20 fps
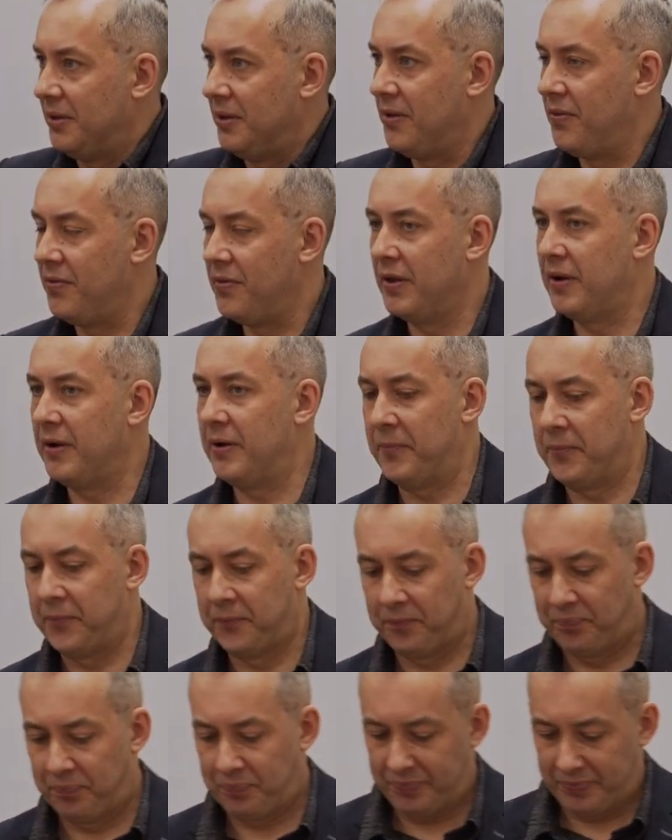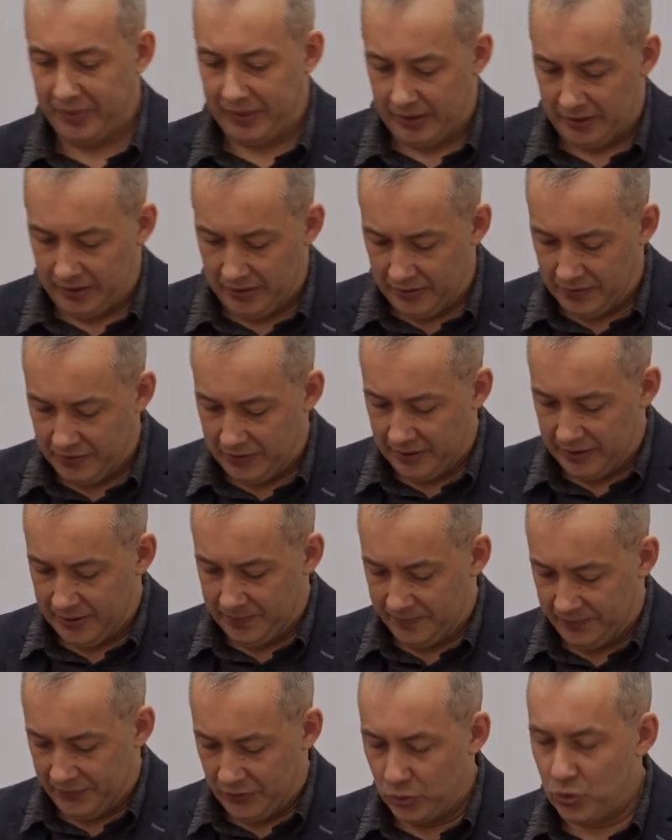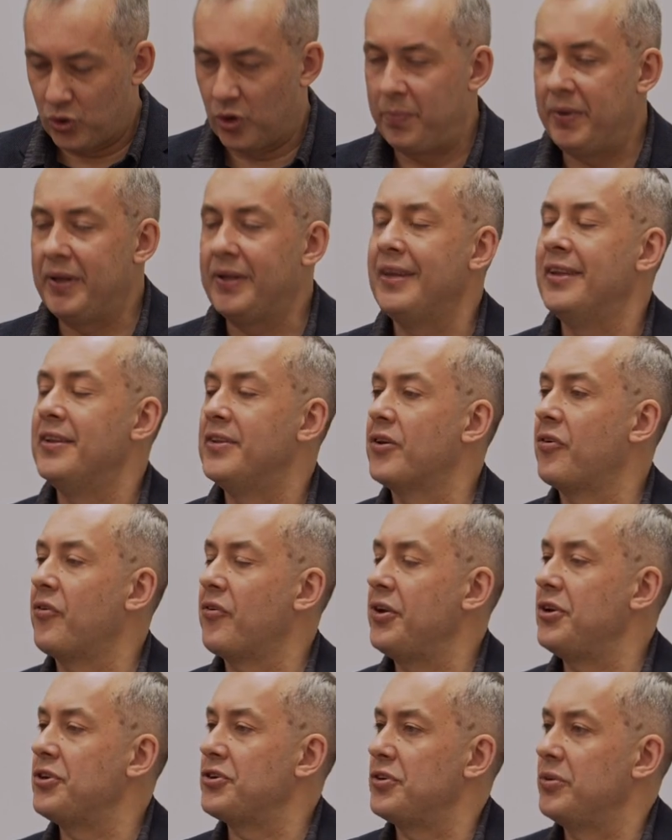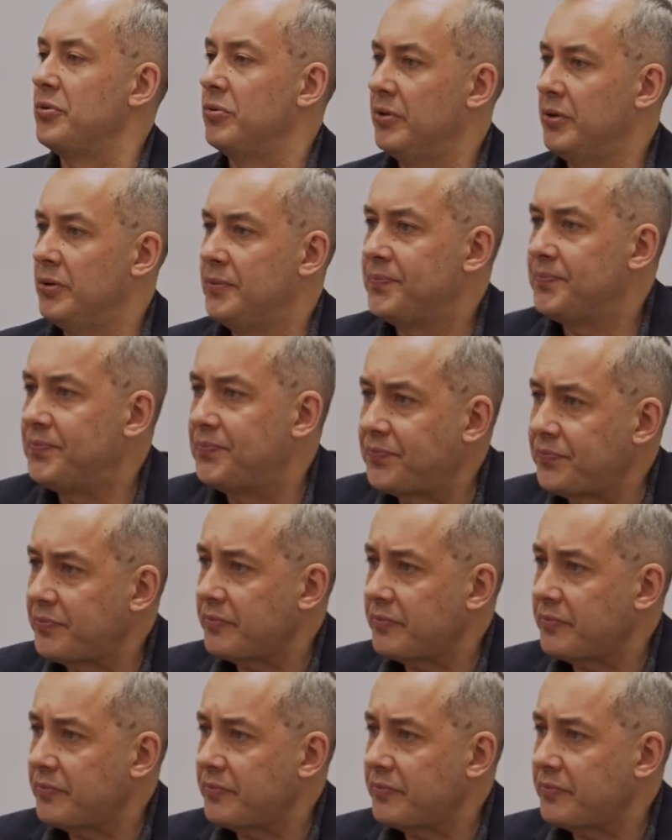in the, in the European integration, you know?